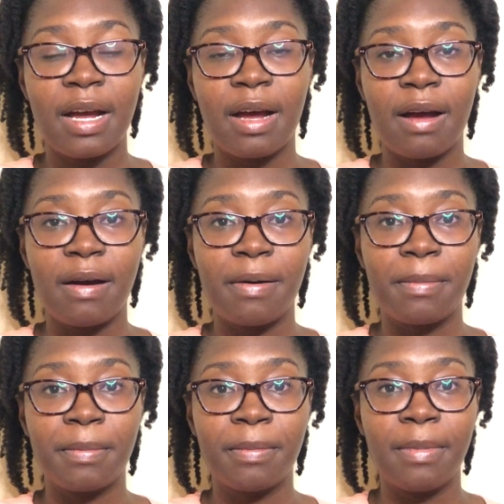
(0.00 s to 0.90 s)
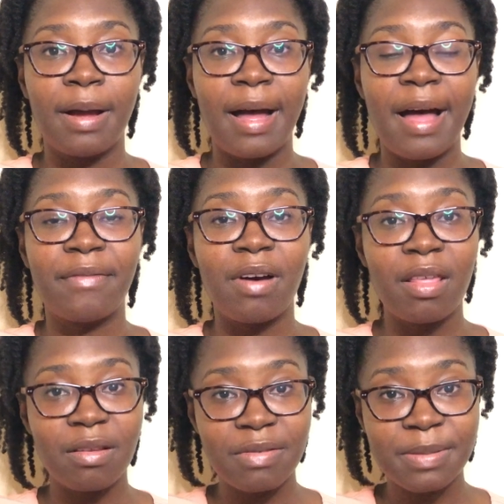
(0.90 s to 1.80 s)
I have
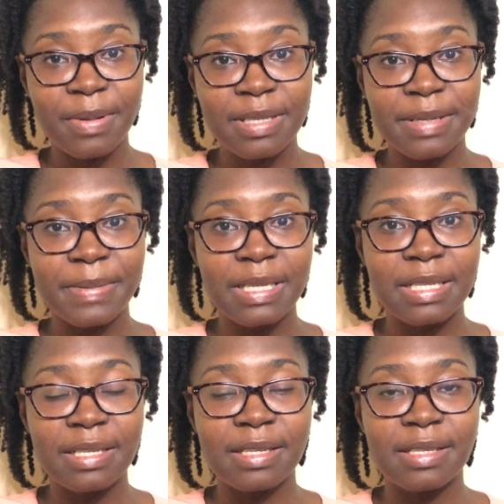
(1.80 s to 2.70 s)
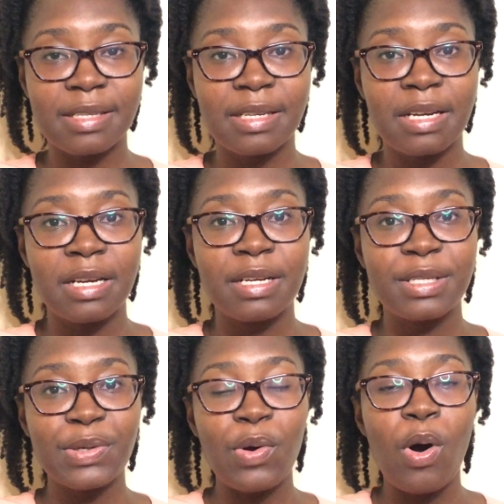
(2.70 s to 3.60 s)
other responsibilities.
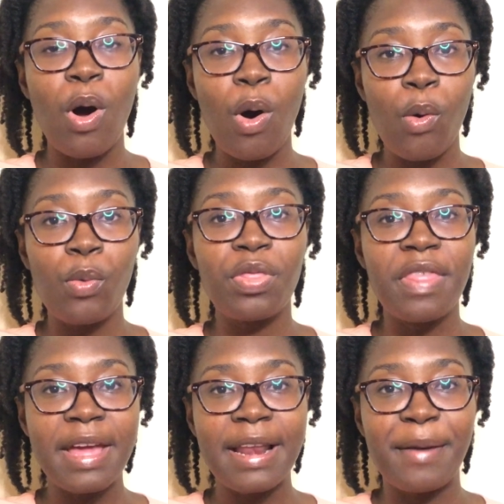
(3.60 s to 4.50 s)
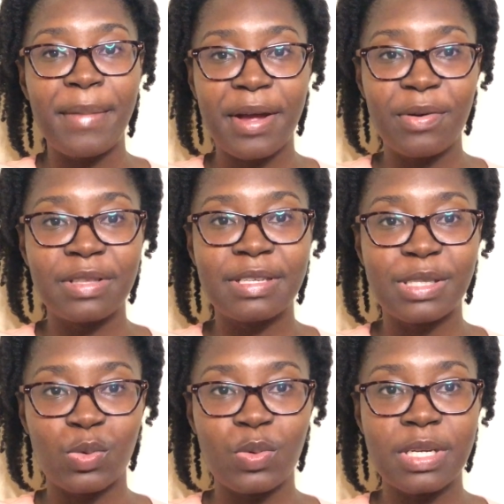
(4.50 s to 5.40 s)
So how then am I going to
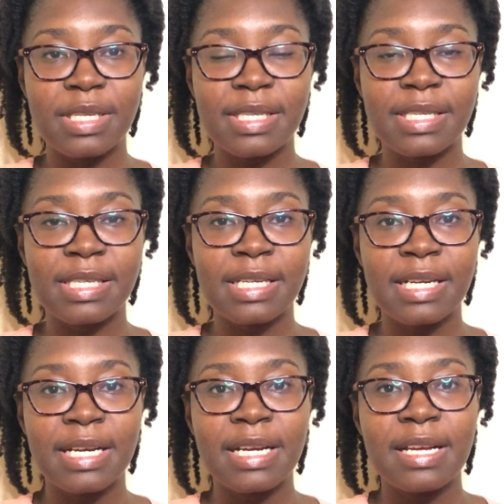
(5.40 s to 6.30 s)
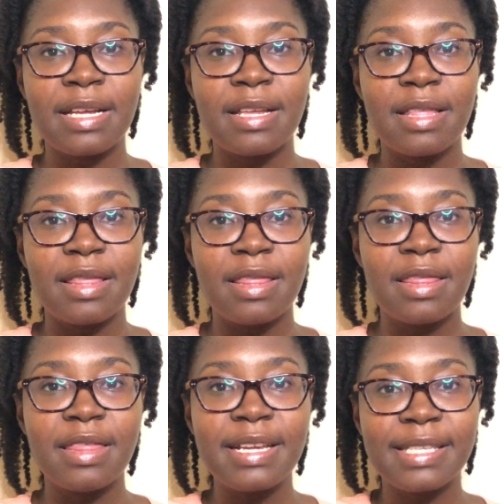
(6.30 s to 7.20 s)
squeeze
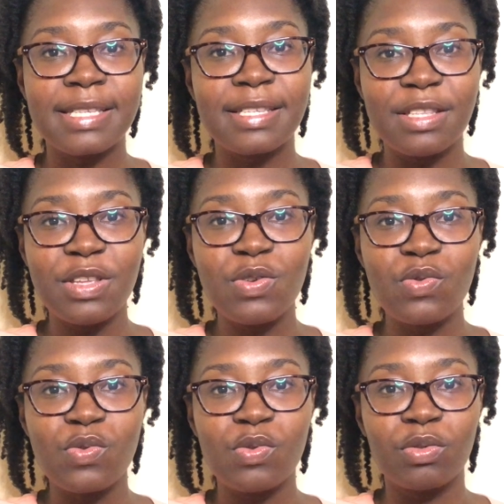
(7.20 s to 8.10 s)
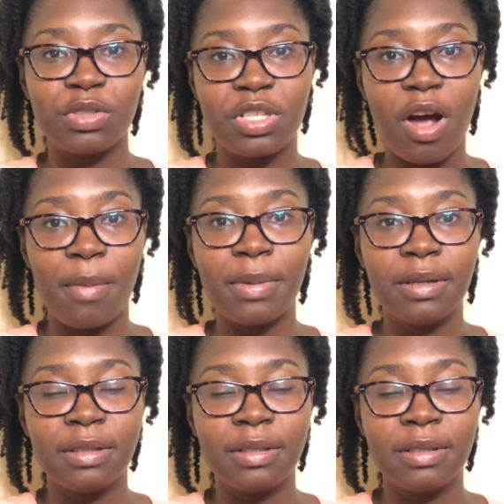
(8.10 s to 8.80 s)
this new job